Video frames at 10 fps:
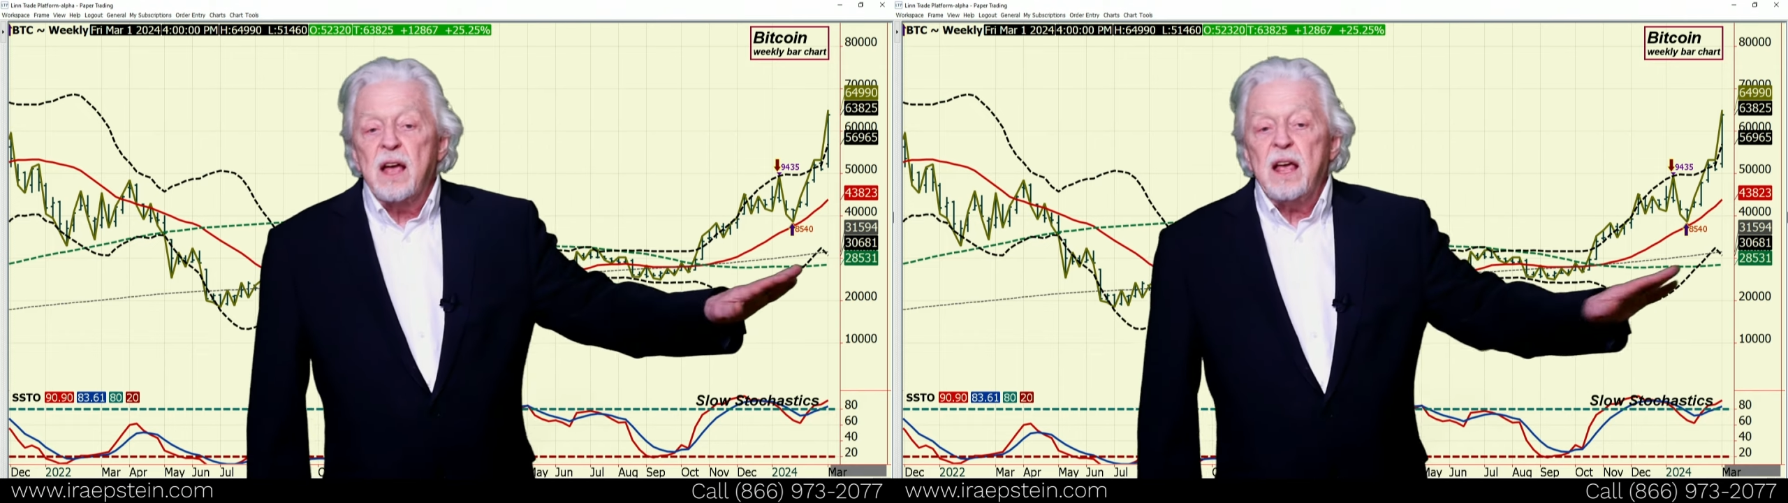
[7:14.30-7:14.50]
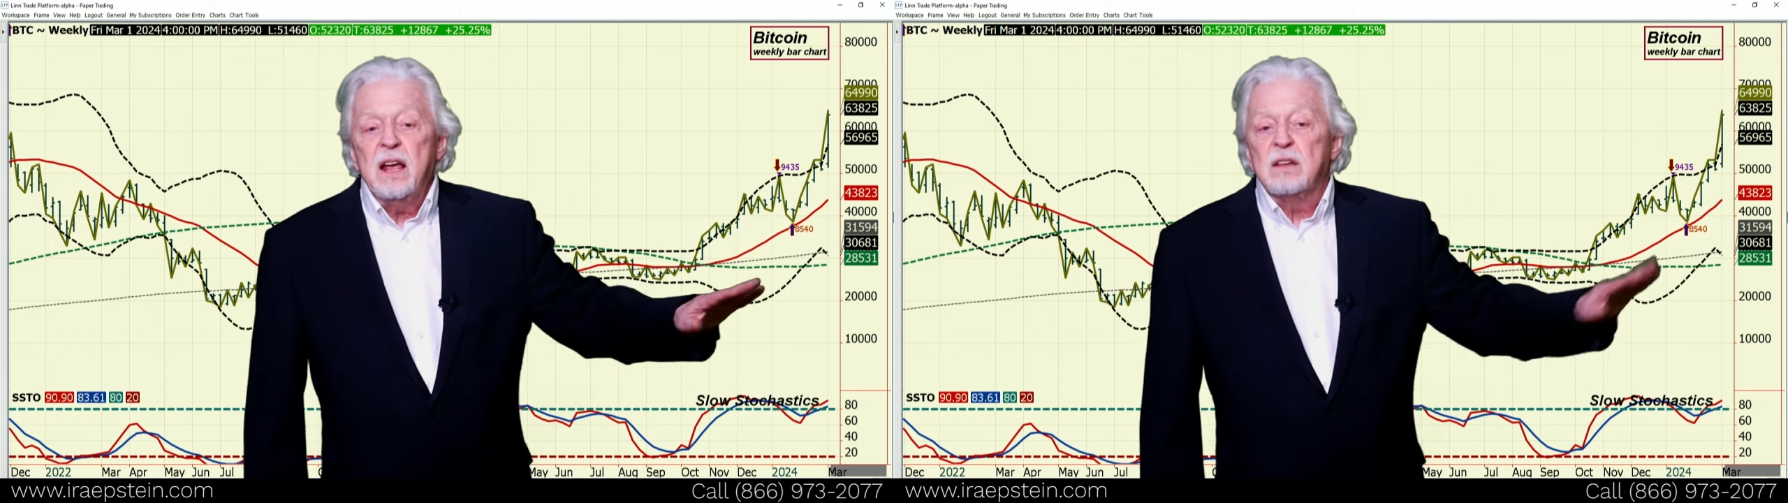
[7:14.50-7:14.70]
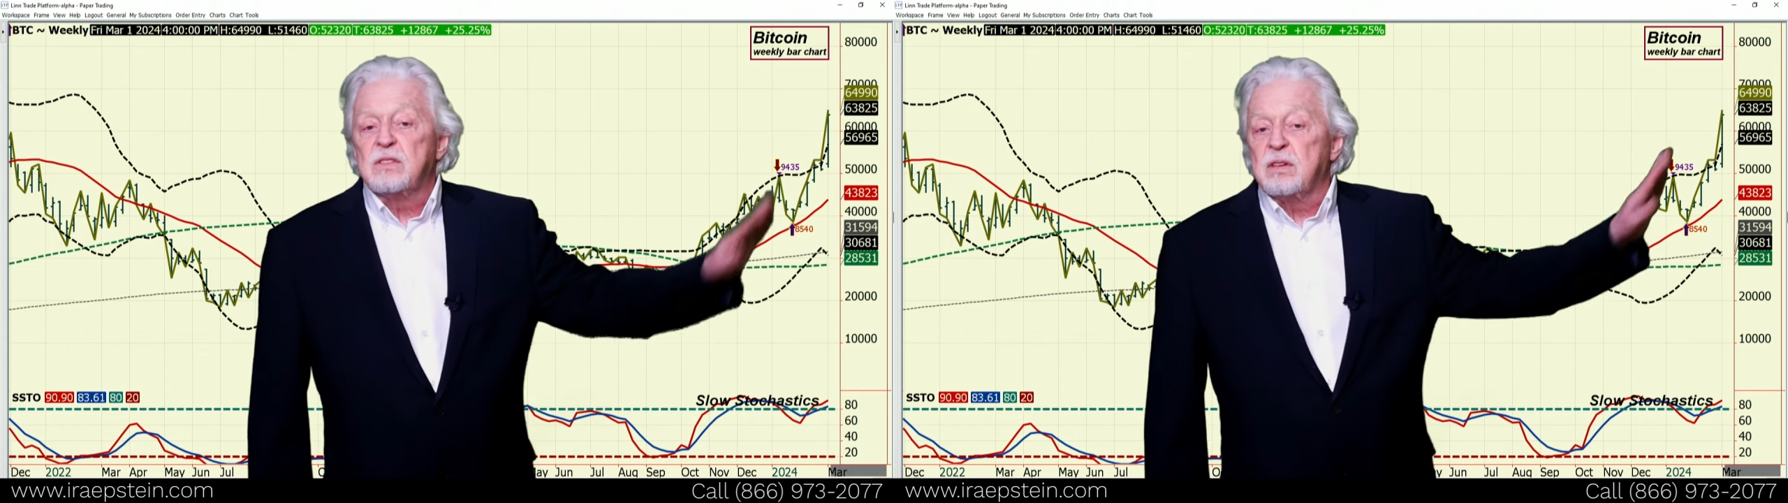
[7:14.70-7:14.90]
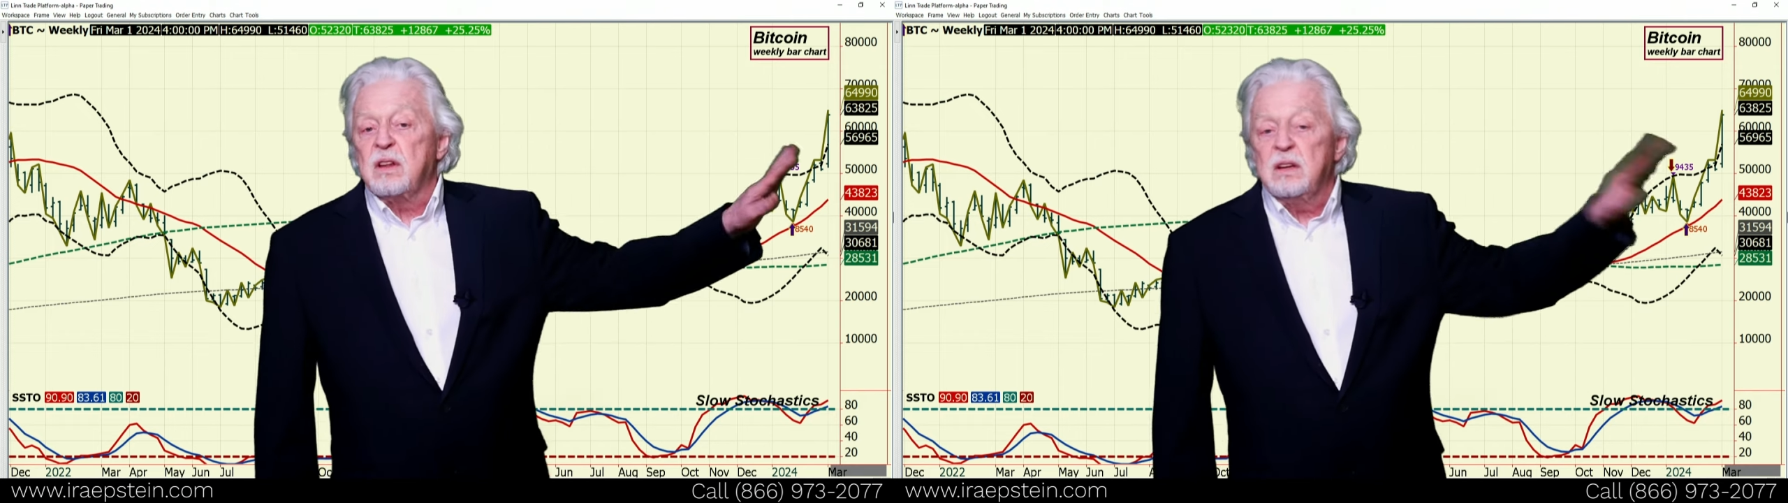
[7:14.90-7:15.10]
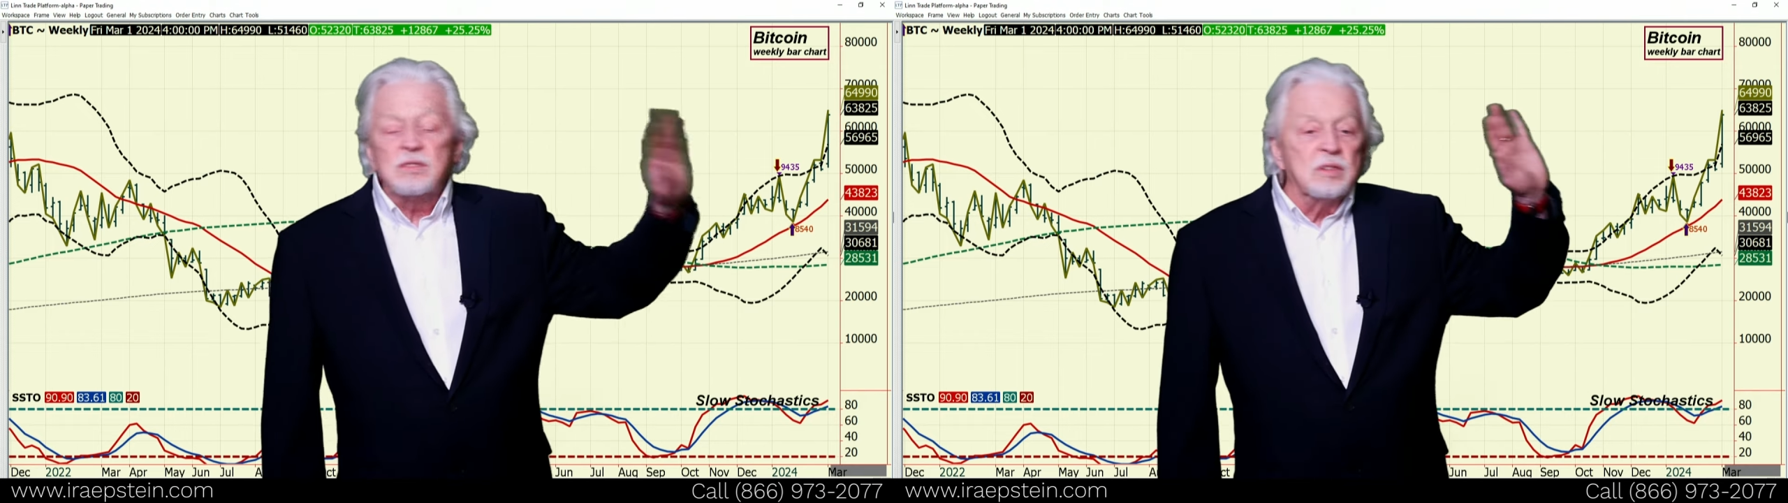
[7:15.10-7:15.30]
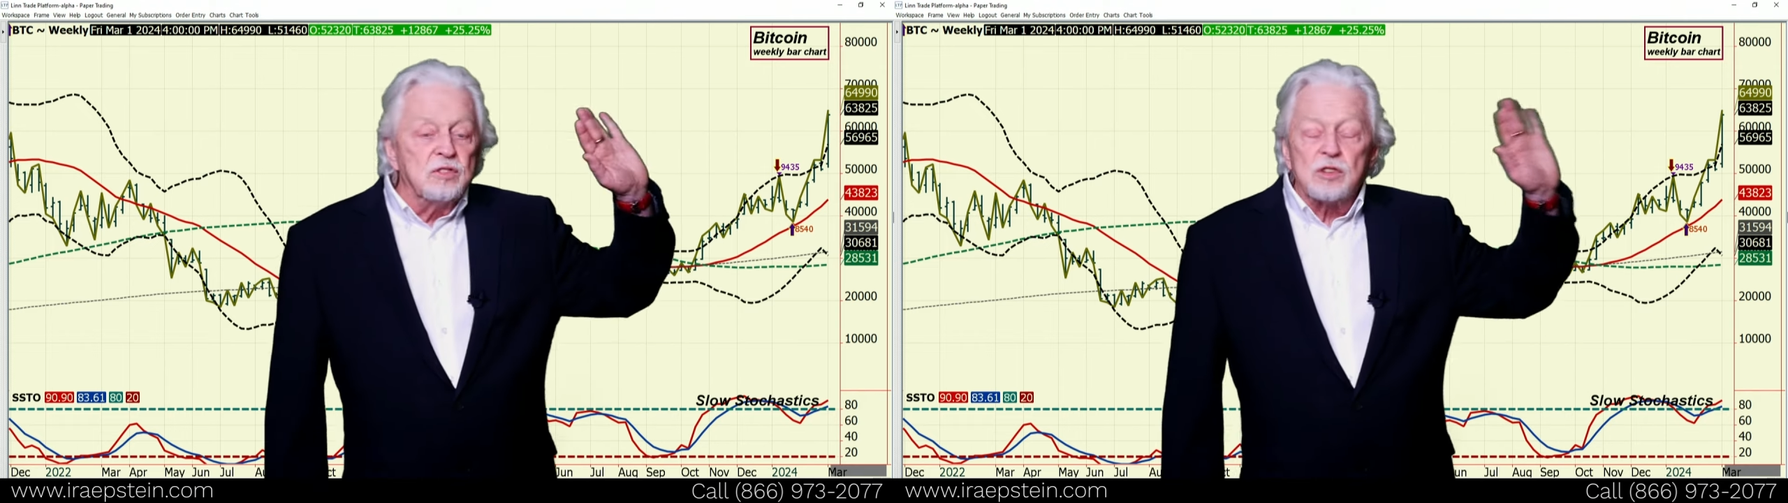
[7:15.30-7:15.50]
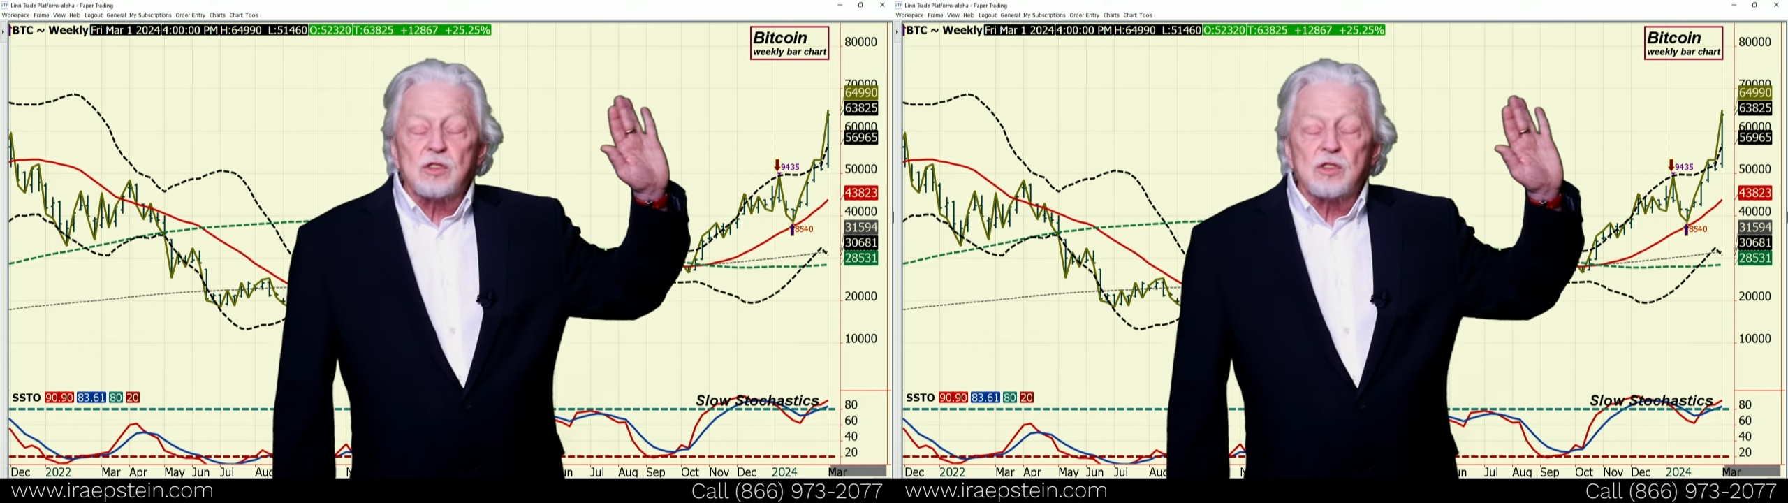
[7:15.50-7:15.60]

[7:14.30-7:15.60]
into these and just